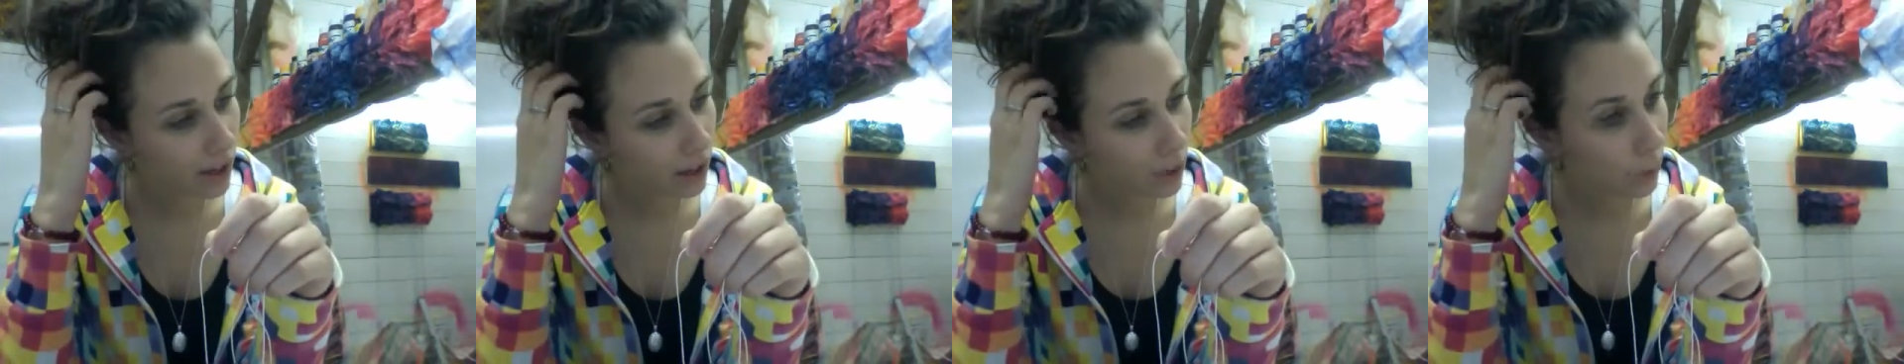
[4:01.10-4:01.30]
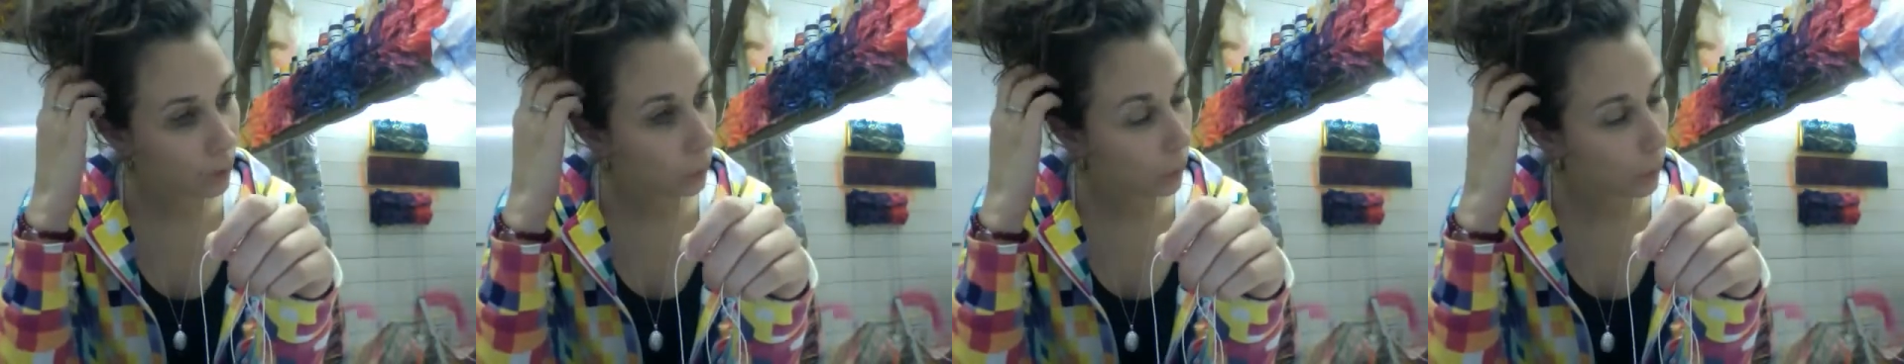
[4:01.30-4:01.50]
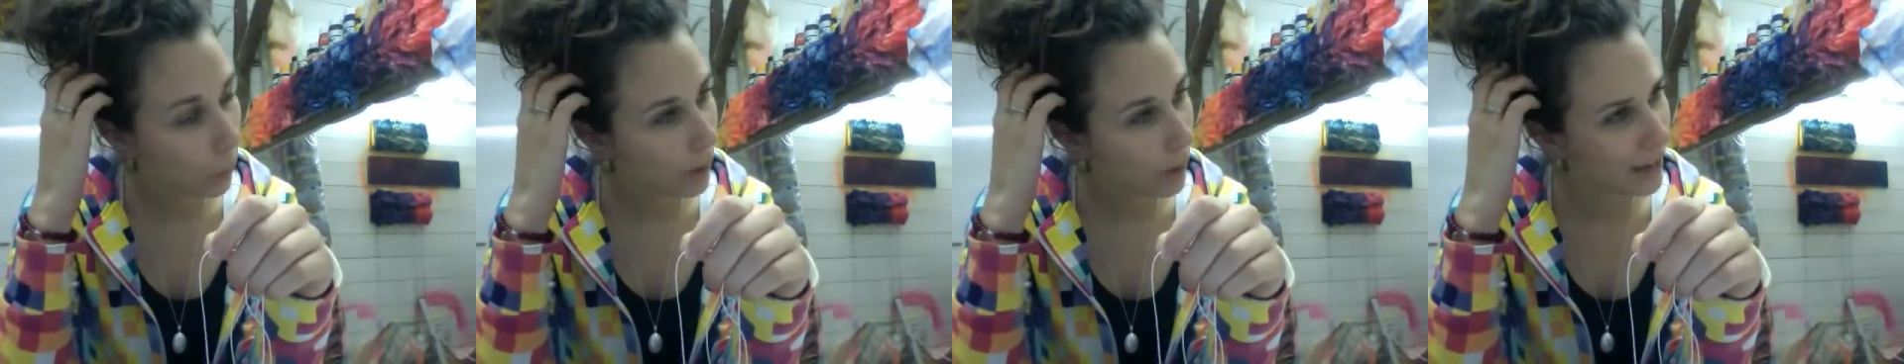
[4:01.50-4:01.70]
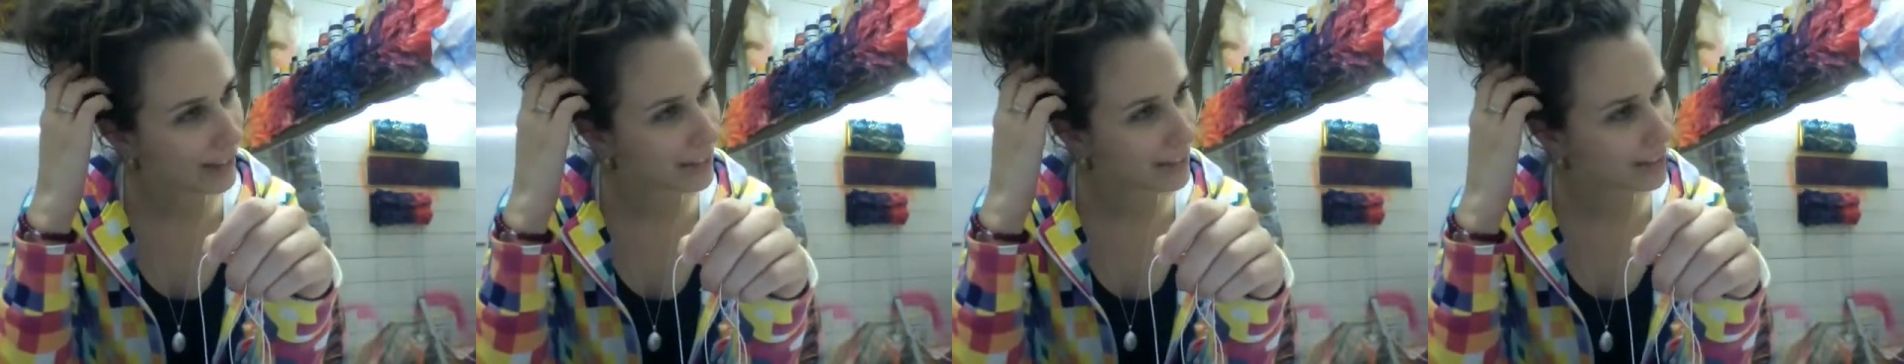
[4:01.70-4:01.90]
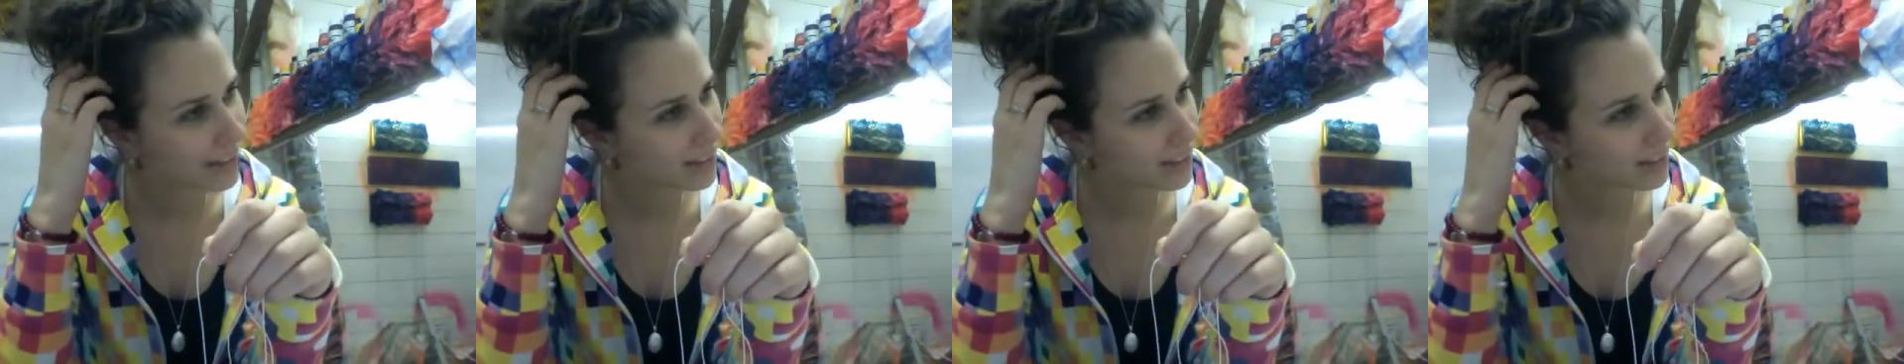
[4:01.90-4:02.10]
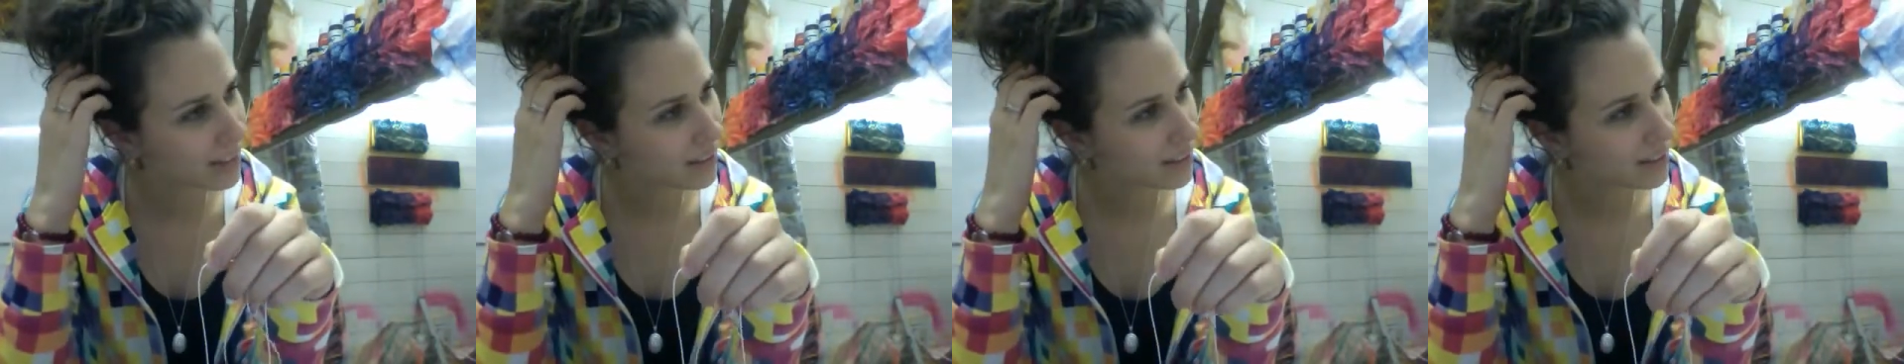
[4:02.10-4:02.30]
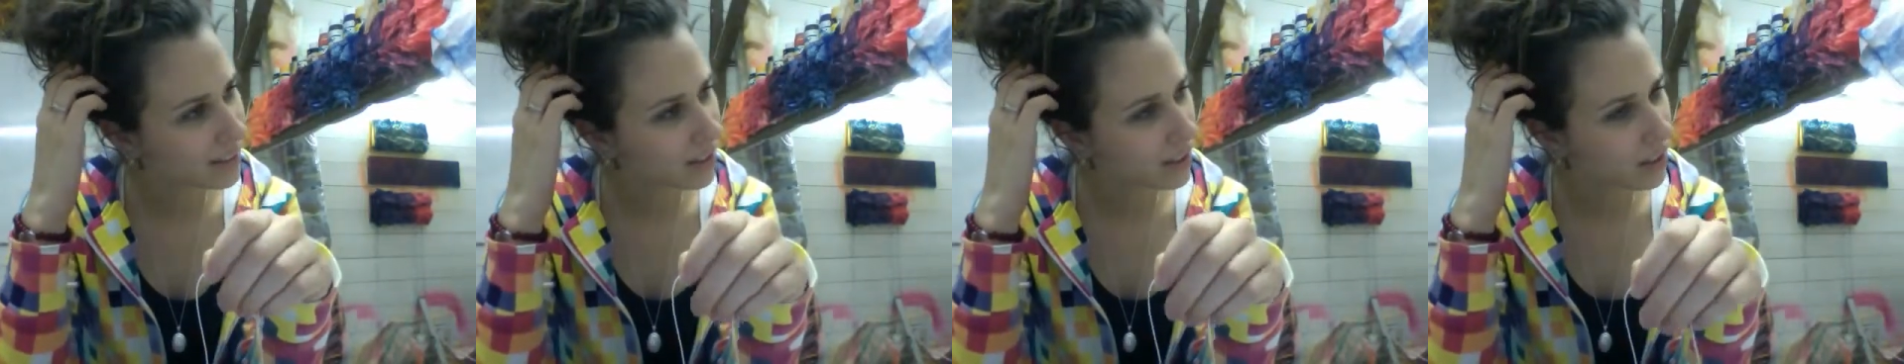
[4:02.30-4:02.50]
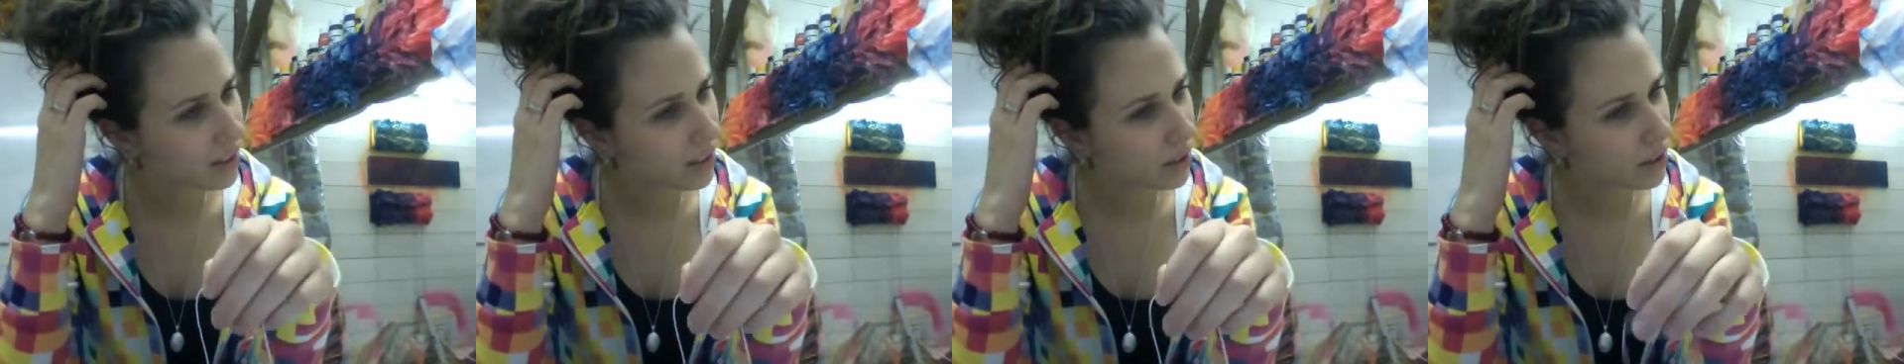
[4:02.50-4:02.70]
quite
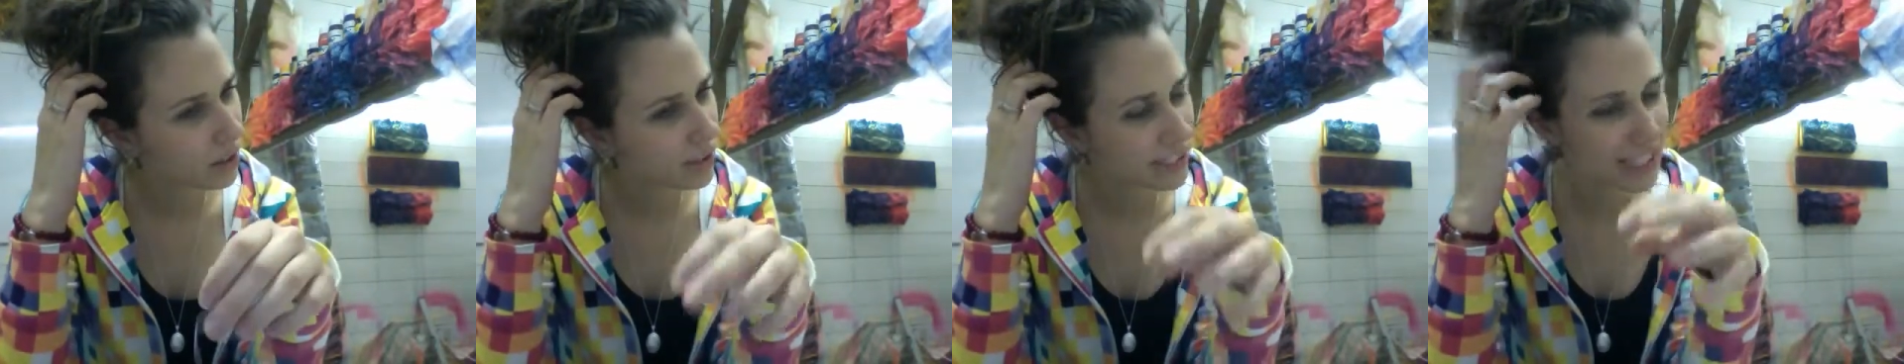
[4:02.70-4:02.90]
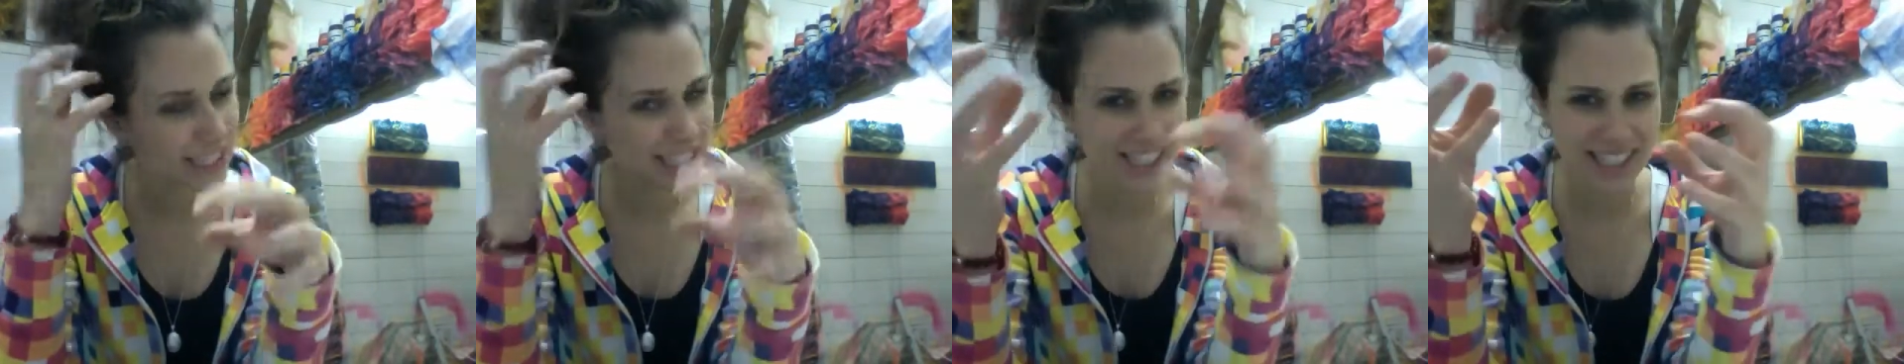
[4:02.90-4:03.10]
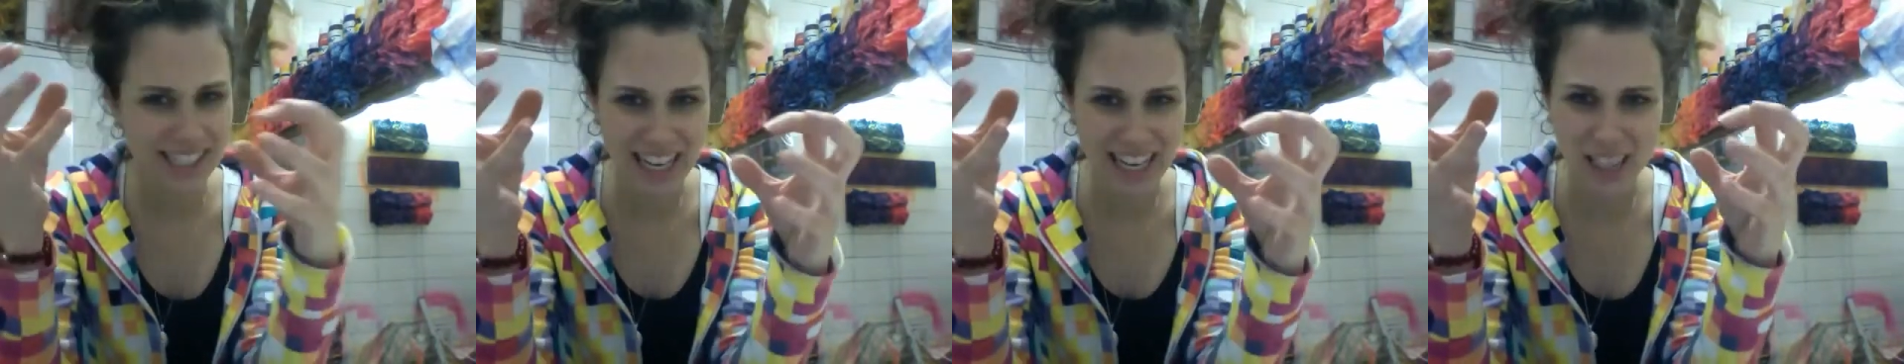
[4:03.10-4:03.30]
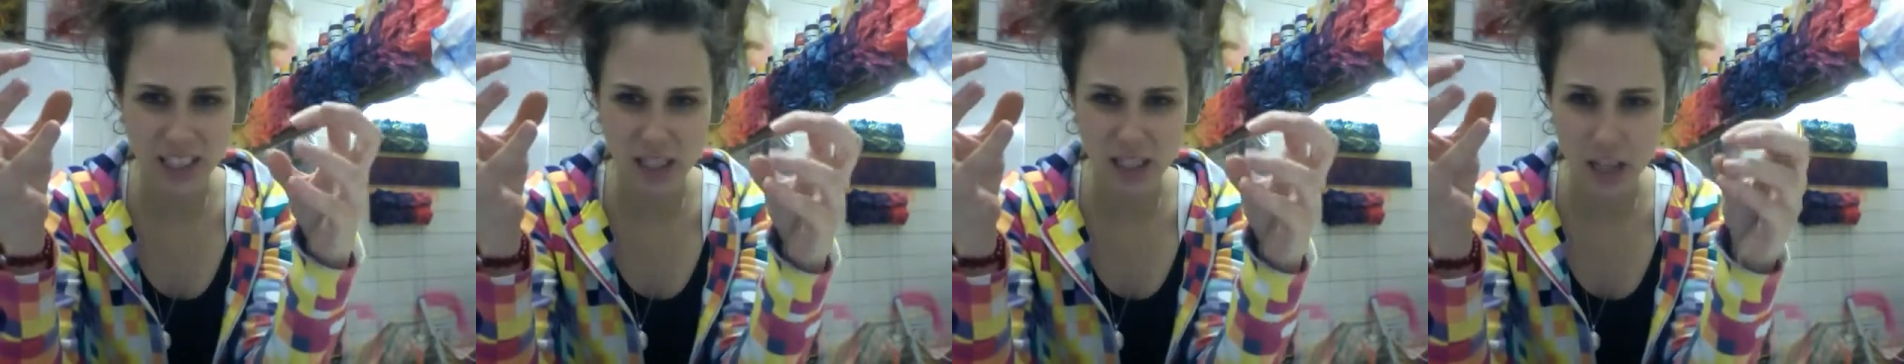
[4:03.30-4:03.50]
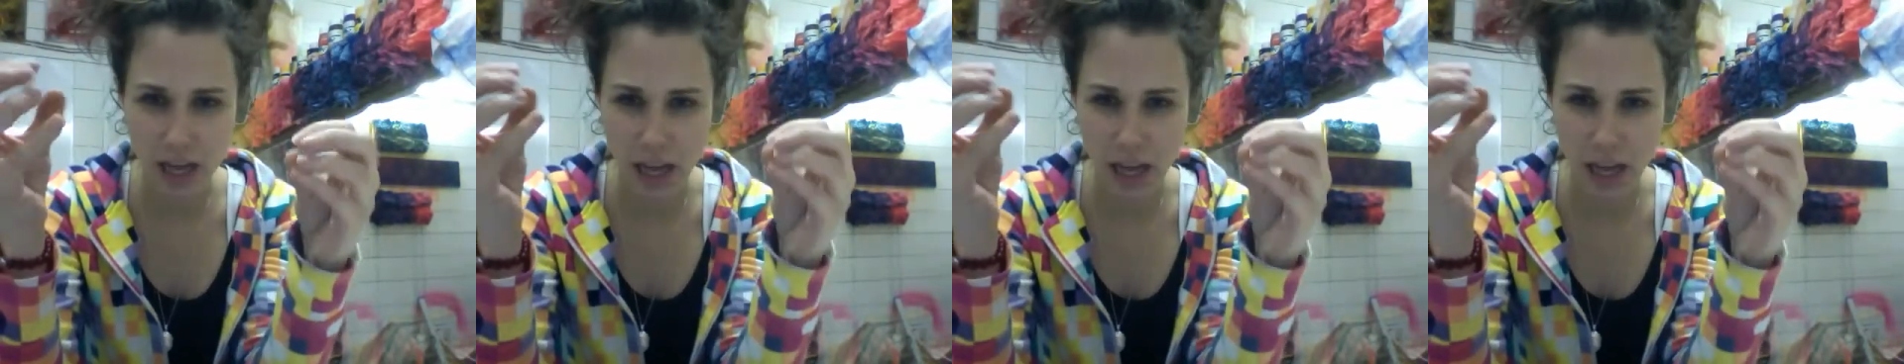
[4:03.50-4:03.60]
distinct,